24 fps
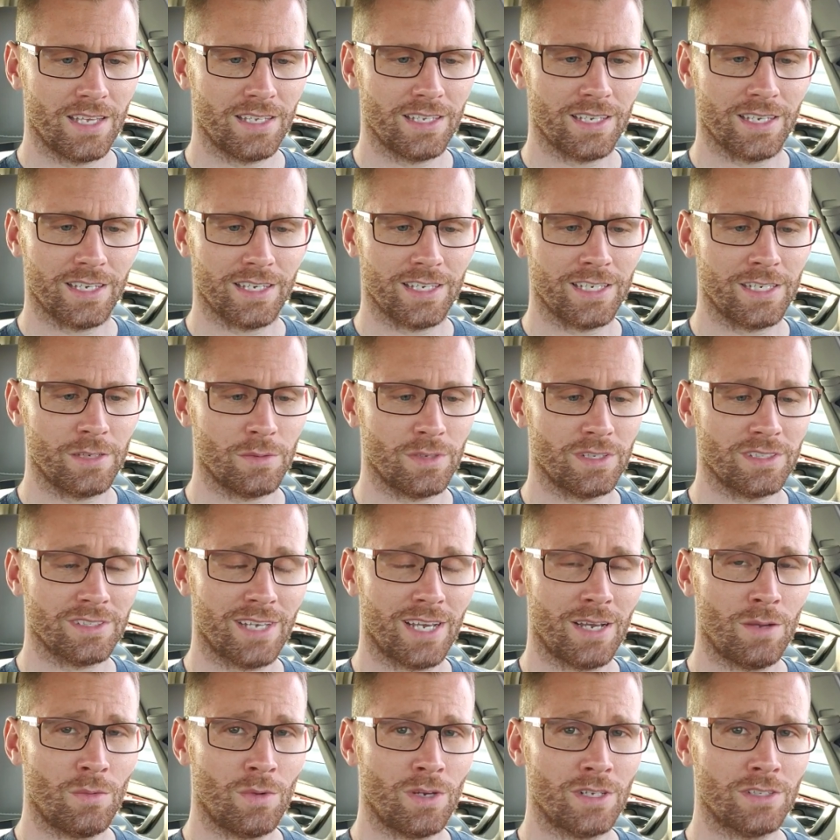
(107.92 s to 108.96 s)
yeah, anyways,
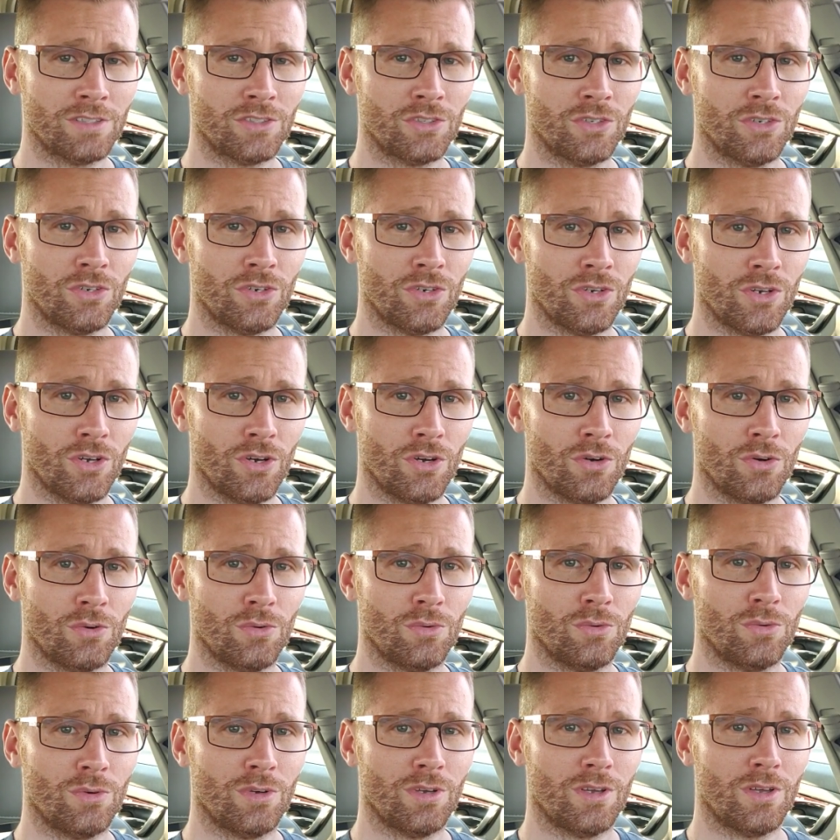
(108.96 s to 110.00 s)
I want to
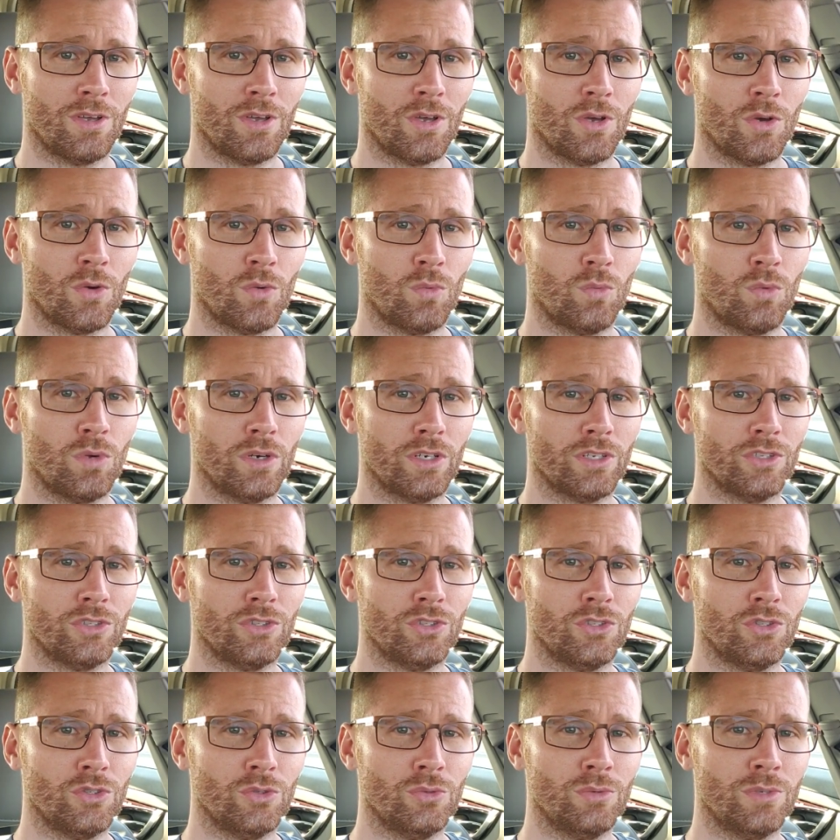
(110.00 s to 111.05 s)
know what
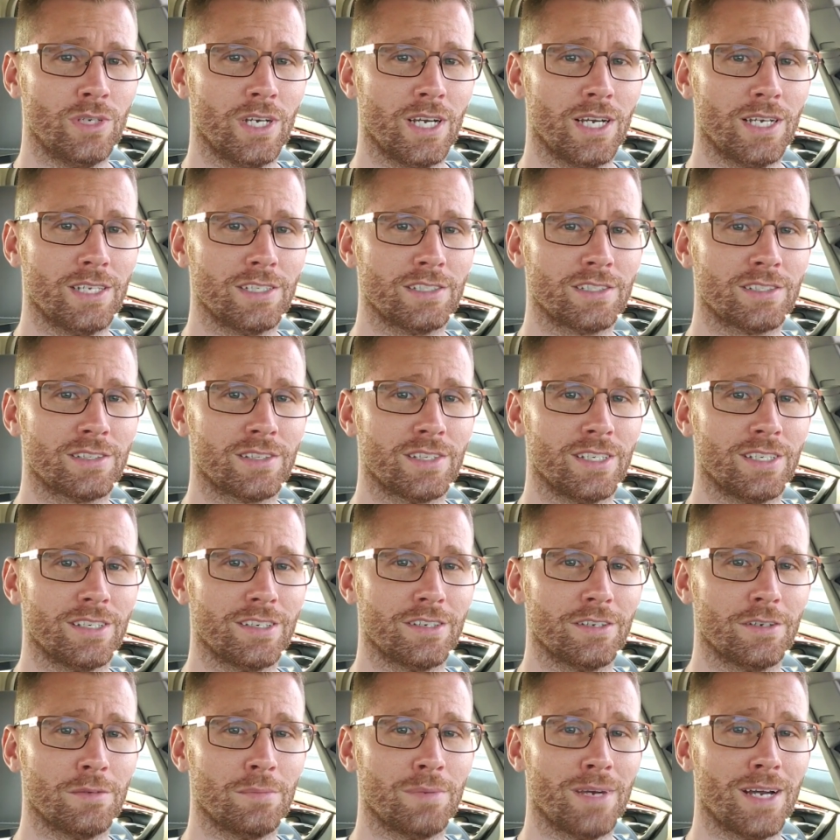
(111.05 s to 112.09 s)
you guys
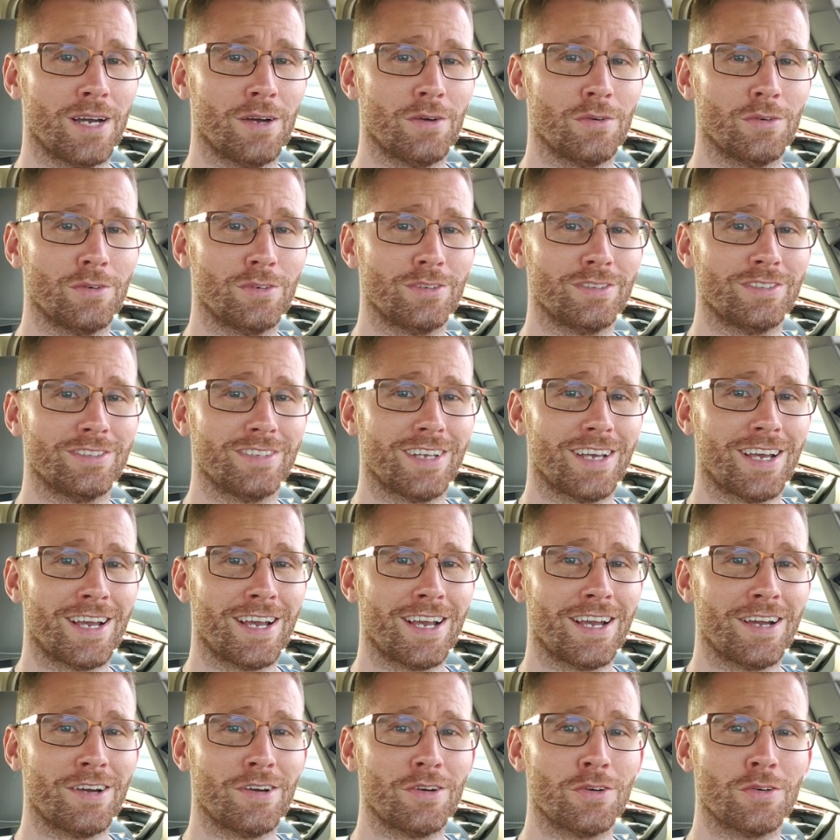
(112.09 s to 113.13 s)
think about
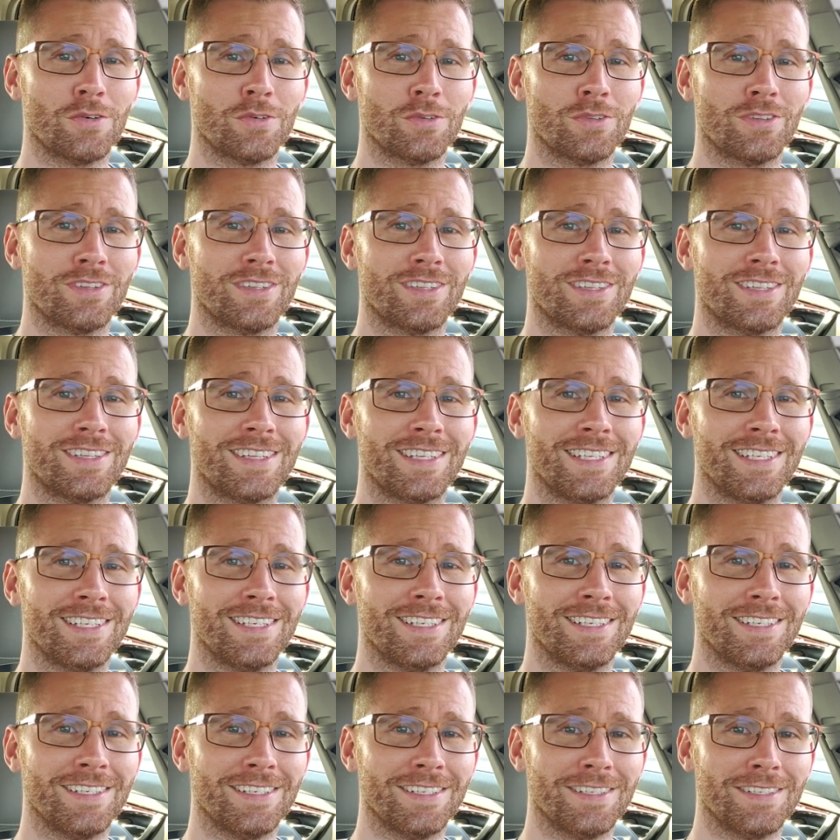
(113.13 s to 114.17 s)
how
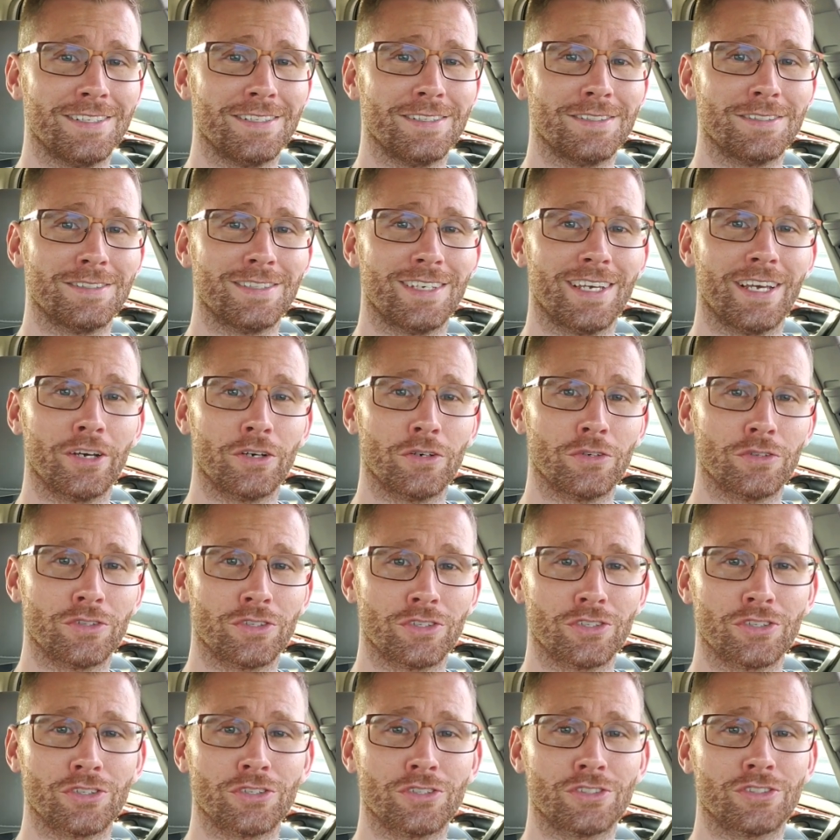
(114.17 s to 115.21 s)
the
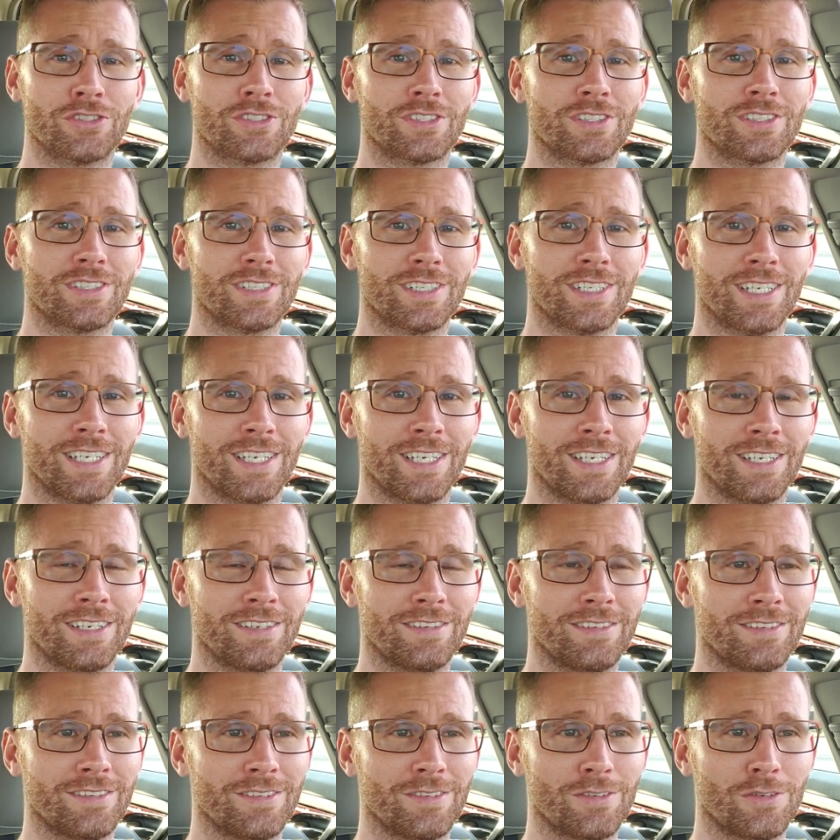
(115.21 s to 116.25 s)
elders
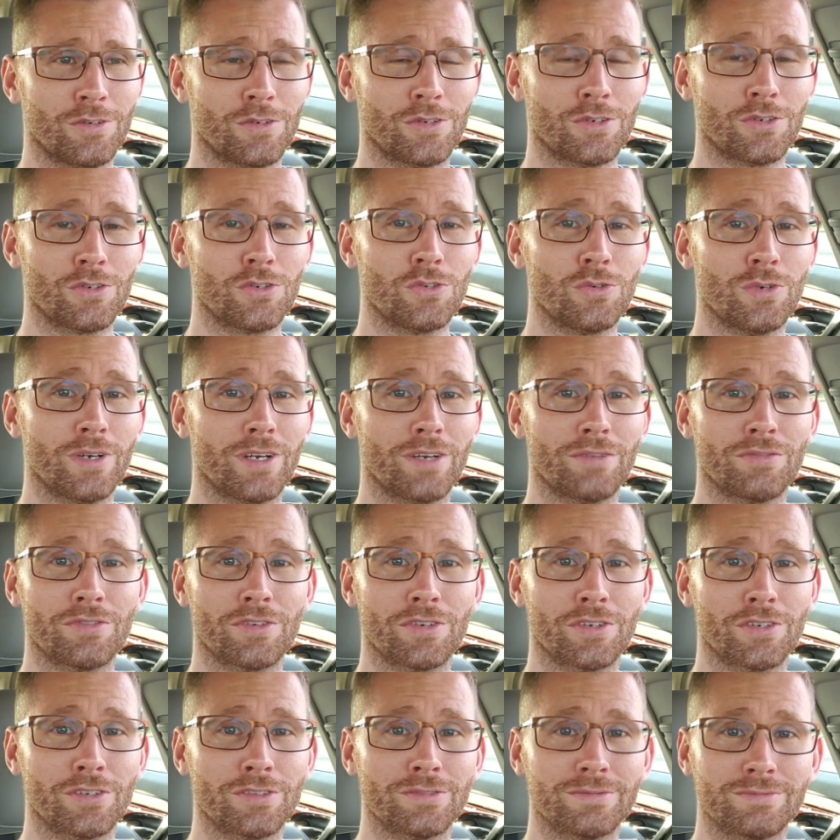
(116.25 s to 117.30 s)
or
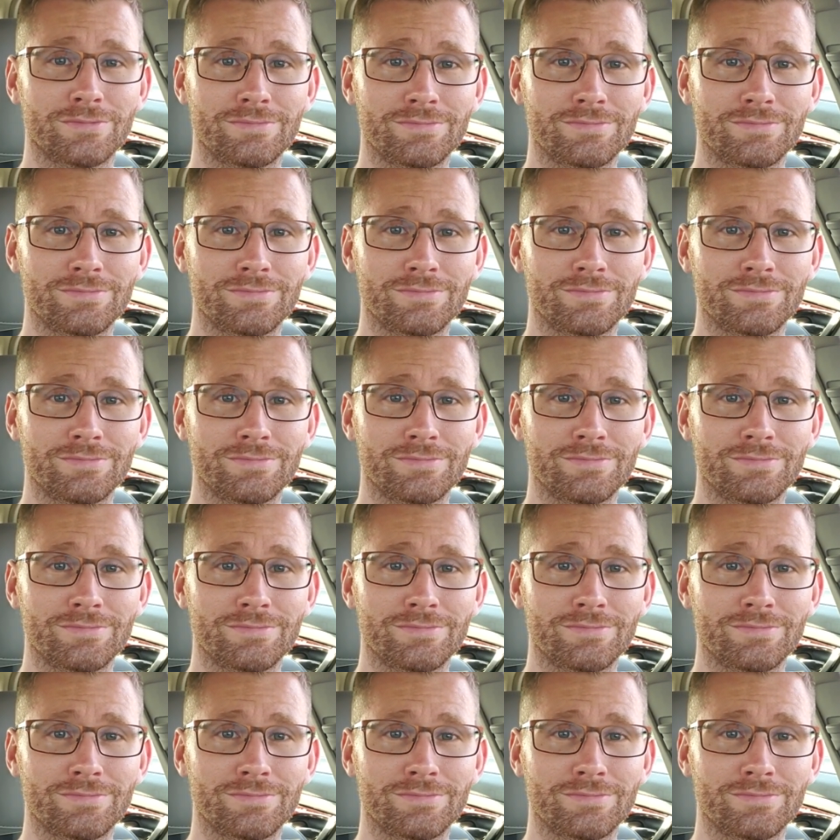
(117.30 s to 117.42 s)
whoever,